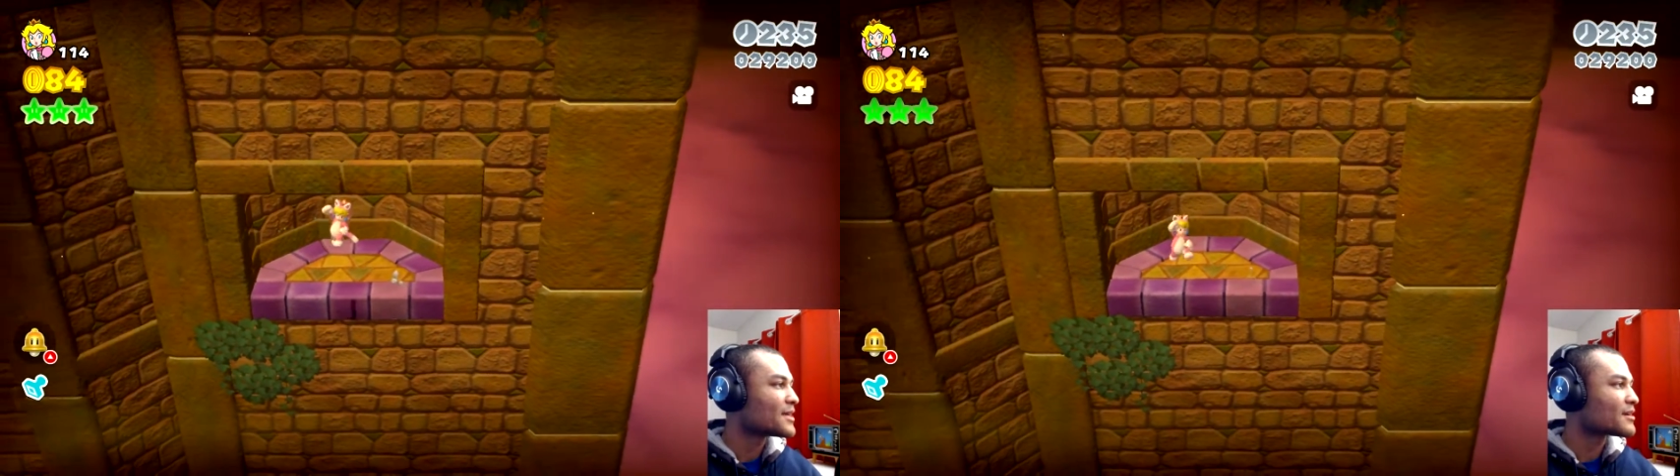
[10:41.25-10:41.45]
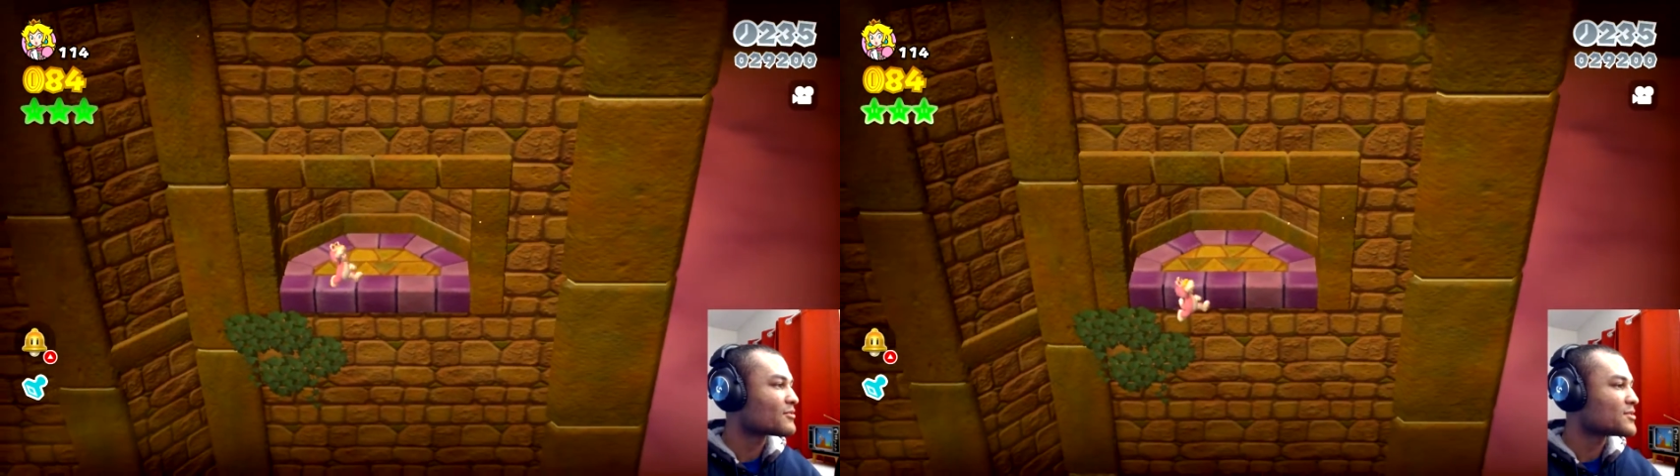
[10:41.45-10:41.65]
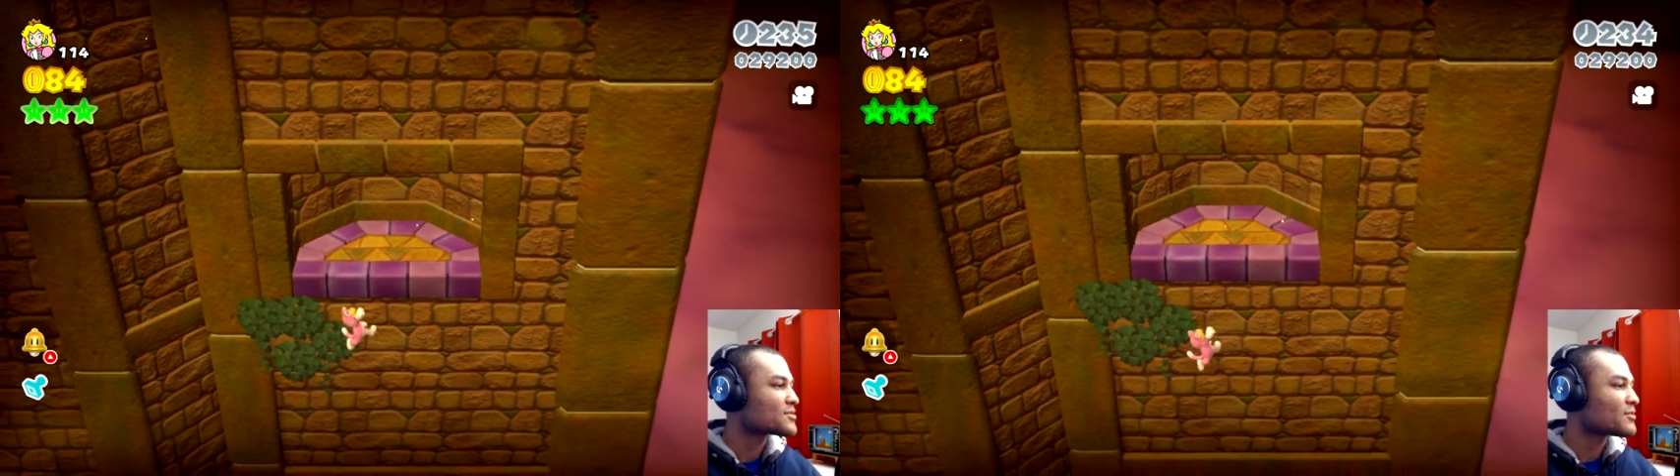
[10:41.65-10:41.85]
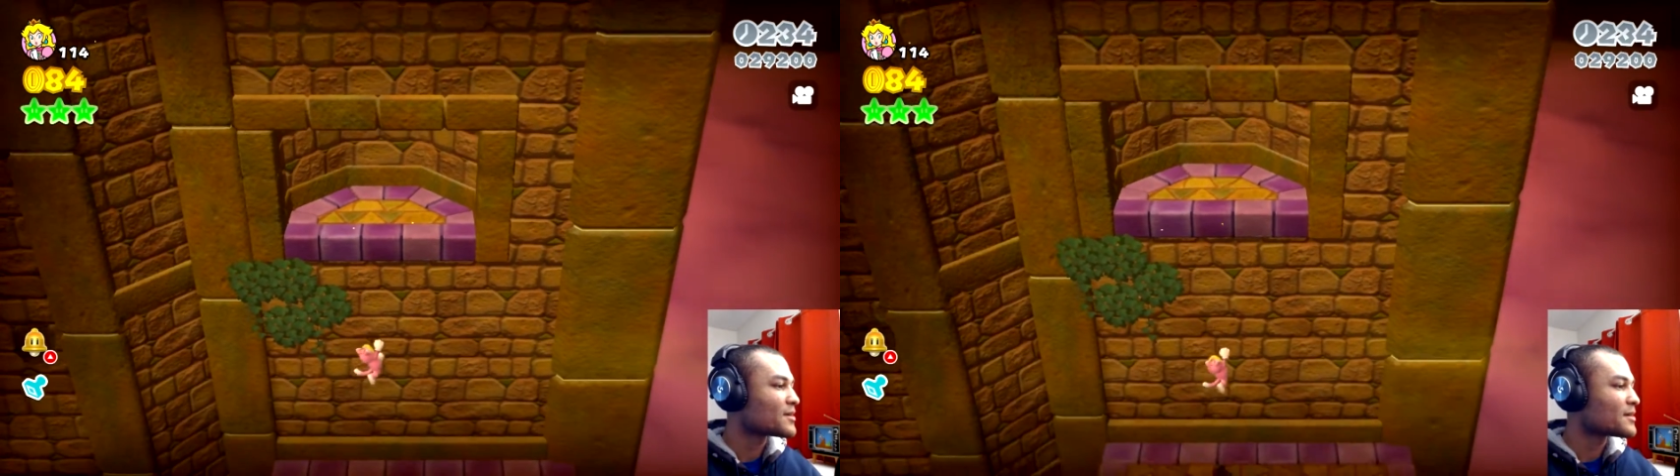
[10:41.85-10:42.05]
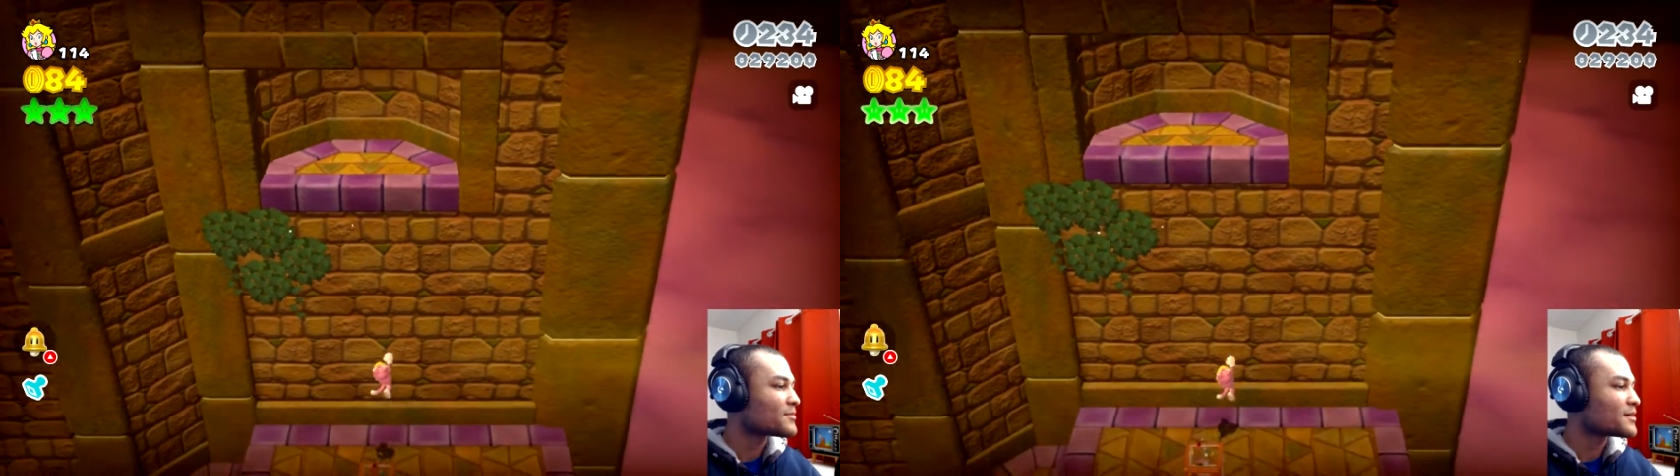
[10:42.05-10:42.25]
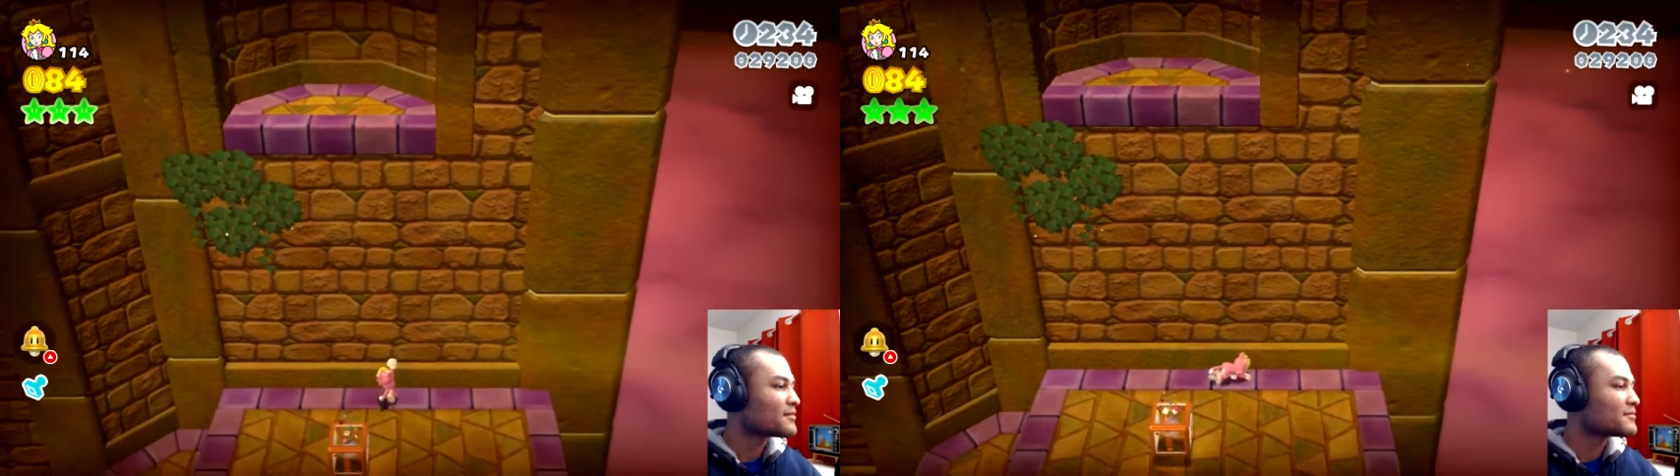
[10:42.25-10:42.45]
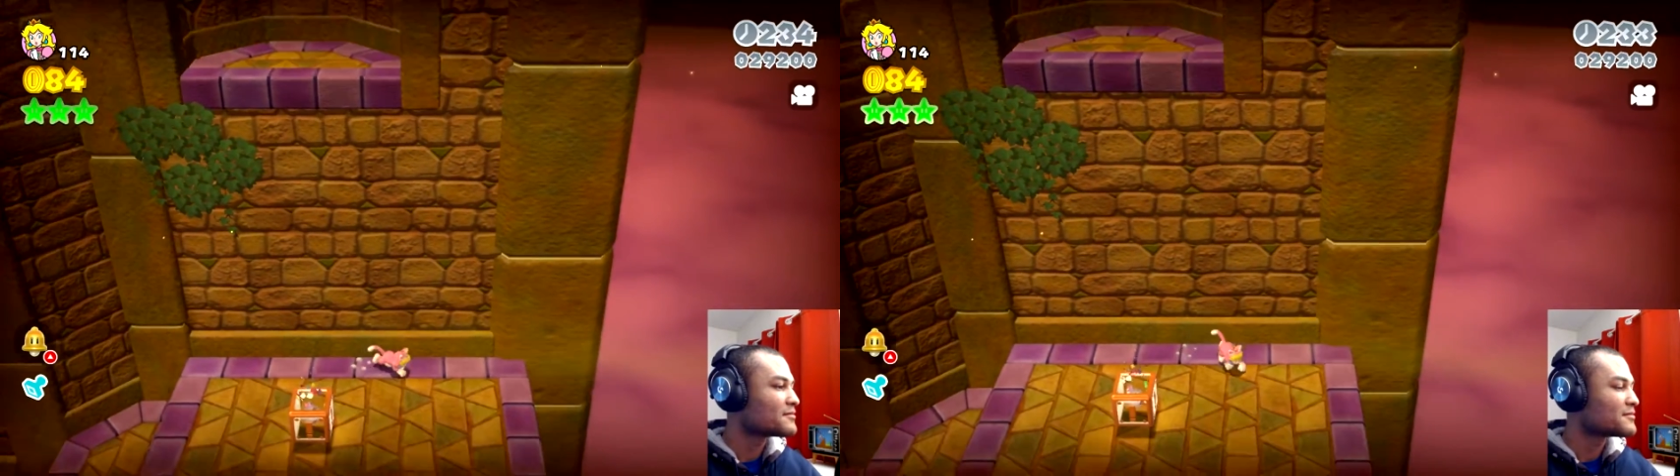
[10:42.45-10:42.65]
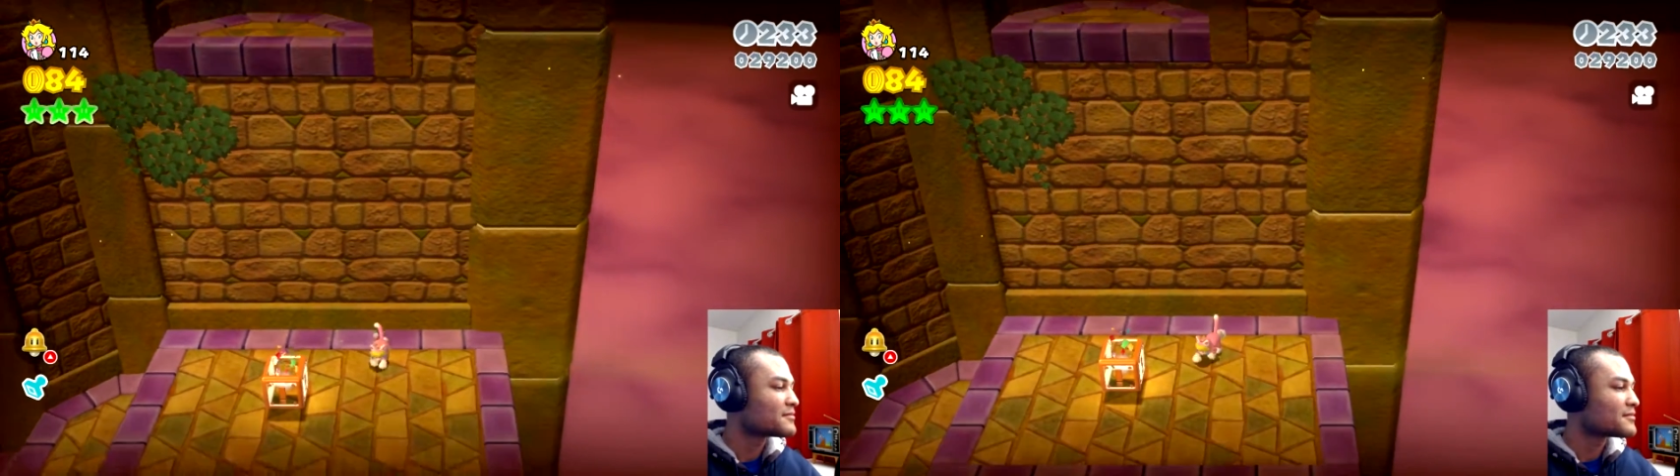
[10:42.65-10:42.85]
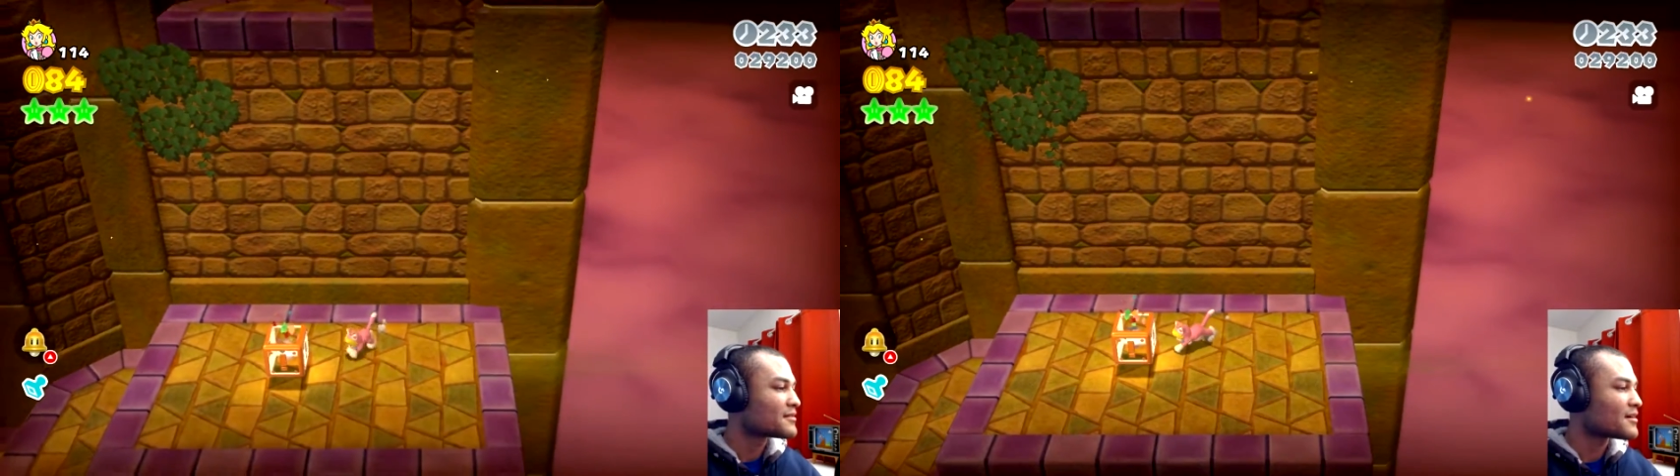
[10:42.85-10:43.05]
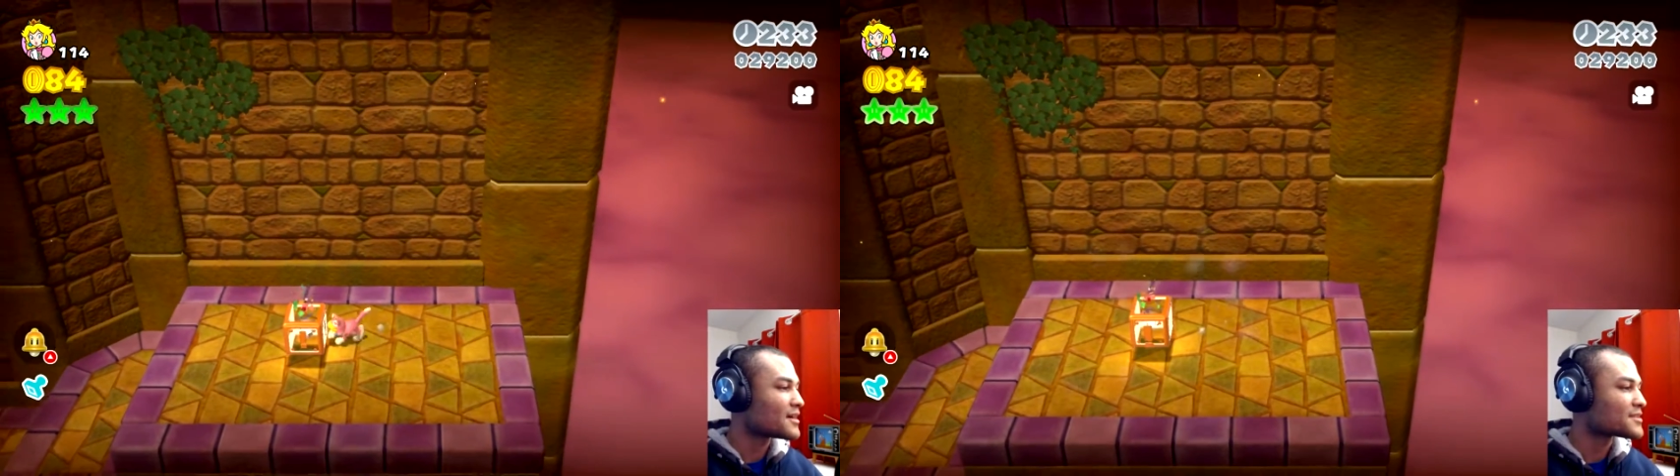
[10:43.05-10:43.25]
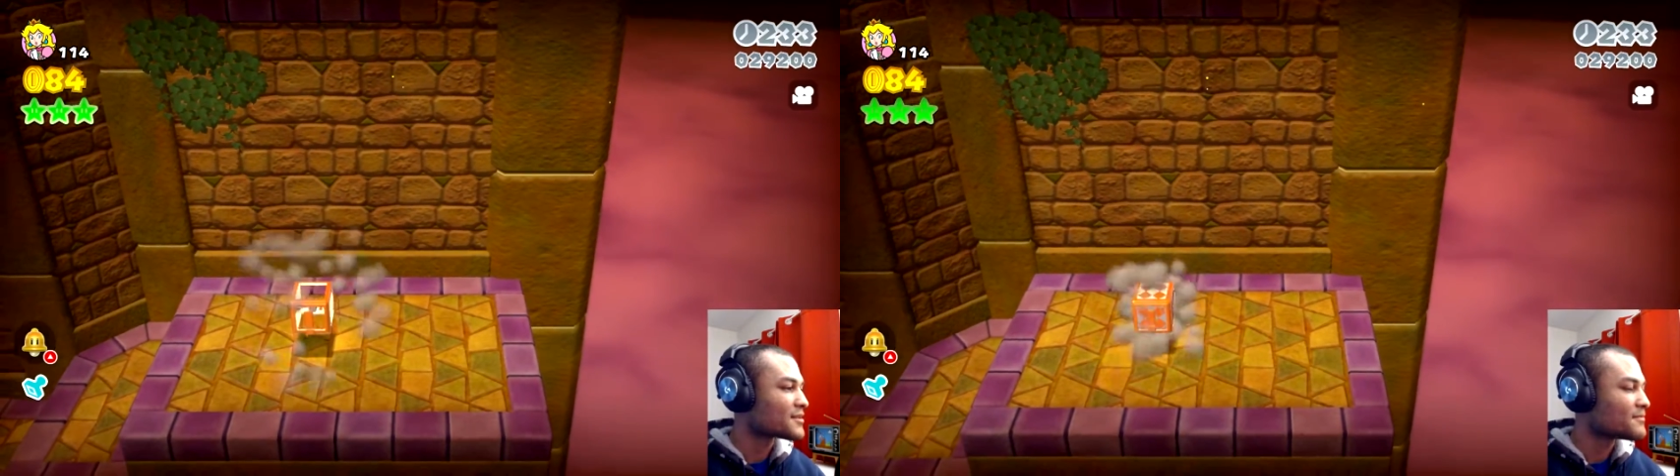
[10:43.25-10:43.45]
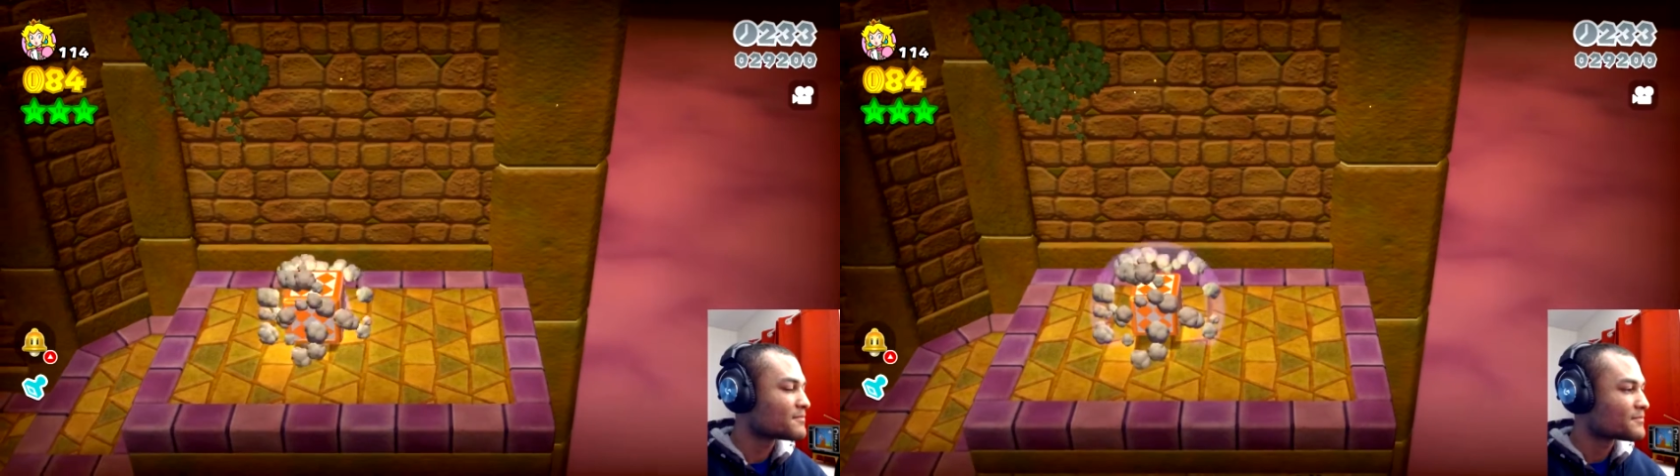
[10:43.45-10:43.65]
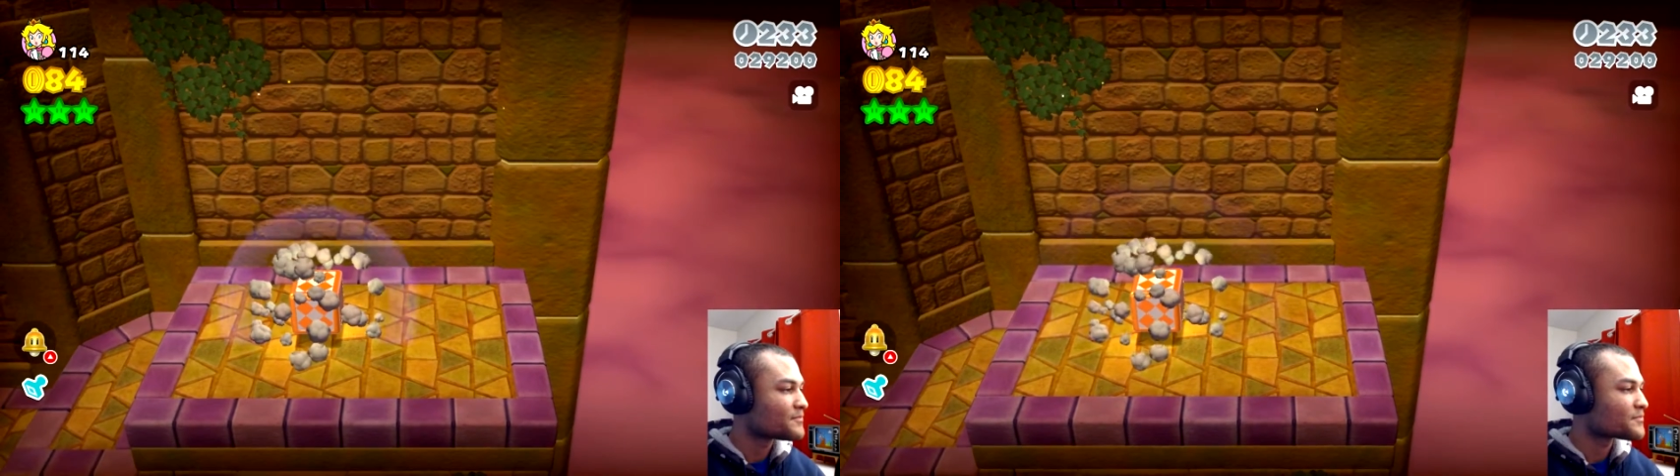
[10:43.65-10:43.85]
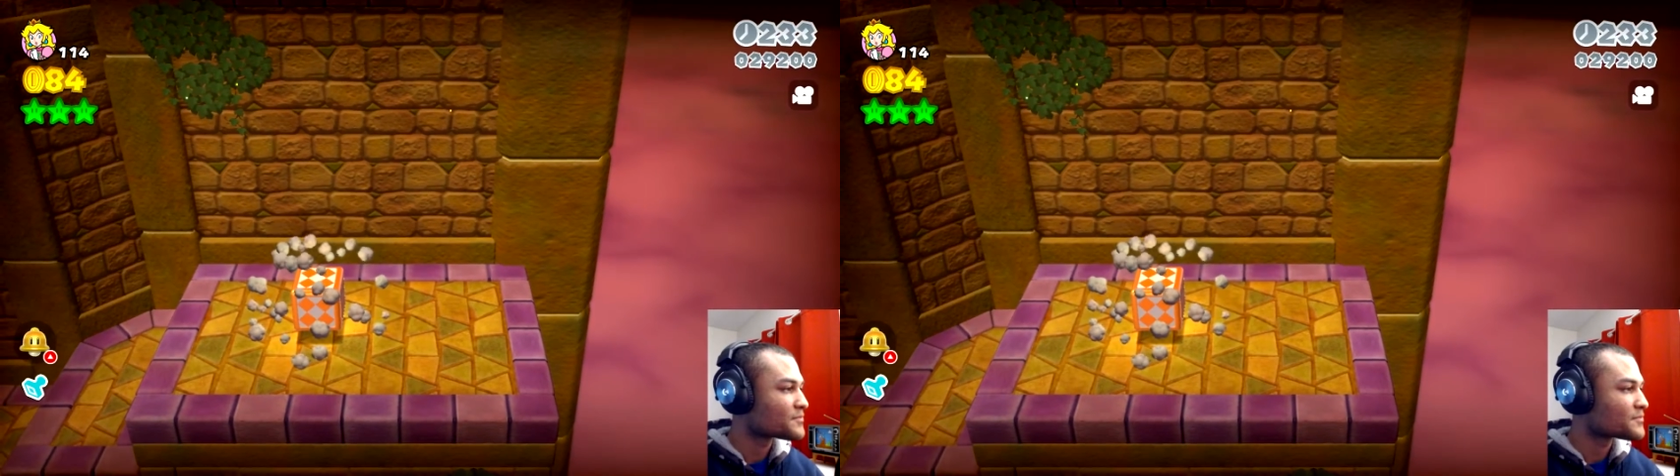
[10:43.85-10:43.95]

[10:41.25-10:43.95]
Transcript: We got a green star right up there. Awesome.